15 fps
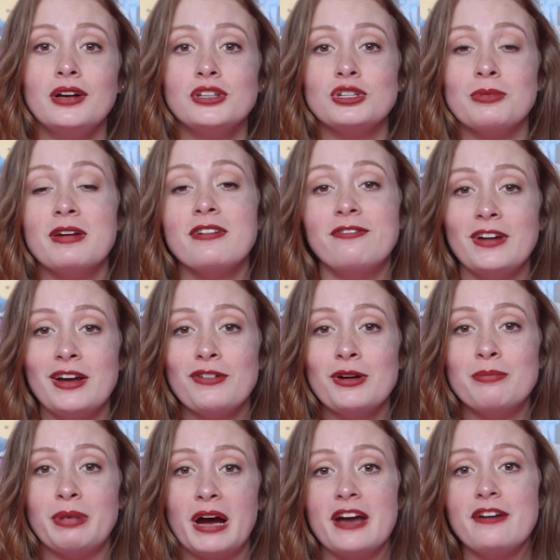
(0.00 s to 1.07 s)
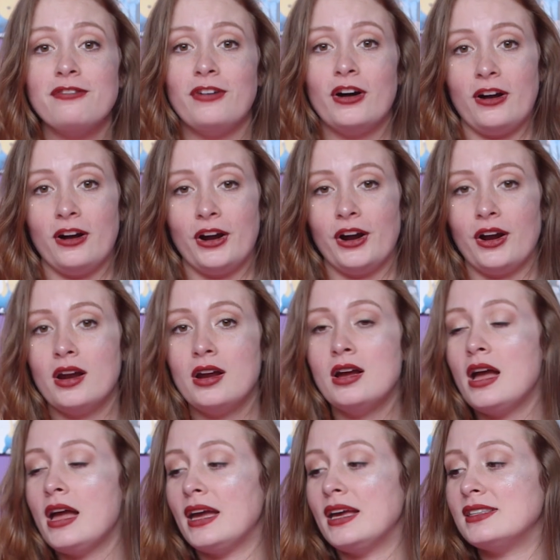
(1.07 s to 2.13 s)
So my favorite by far
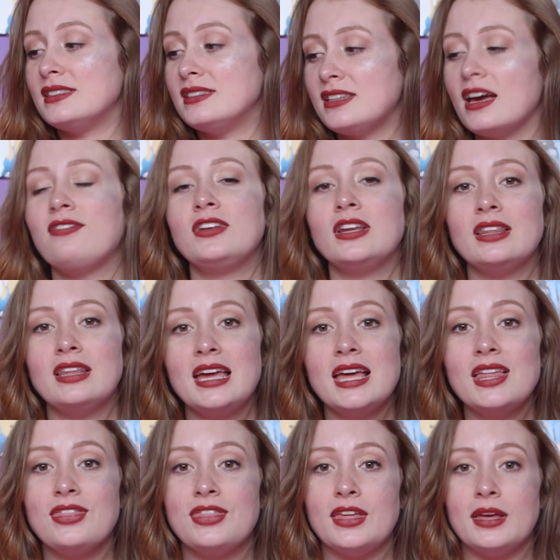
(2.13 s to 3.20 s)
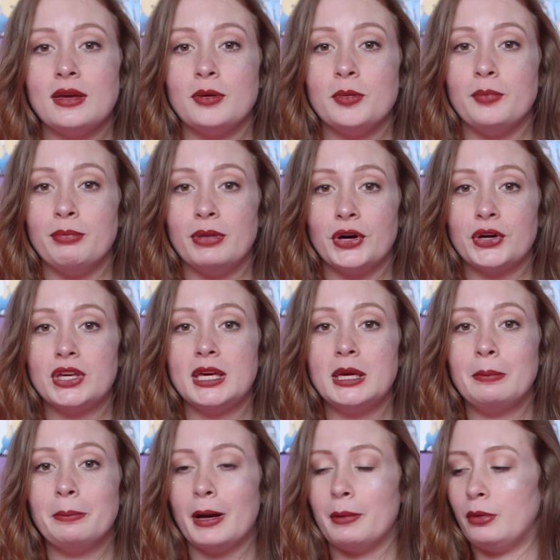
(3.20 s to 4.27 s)
is definitely the
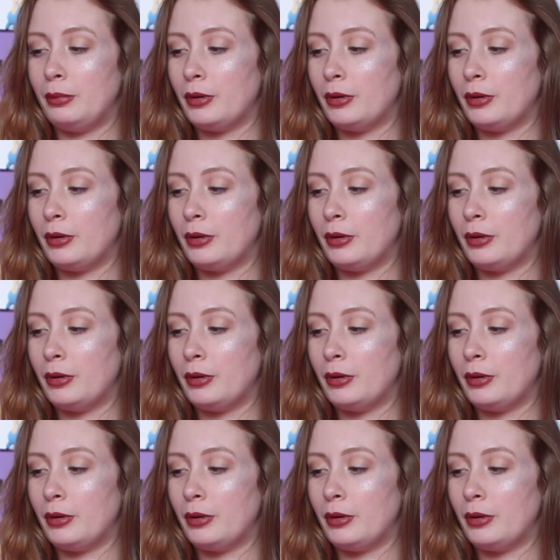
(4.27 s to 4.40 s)
Milky Bubble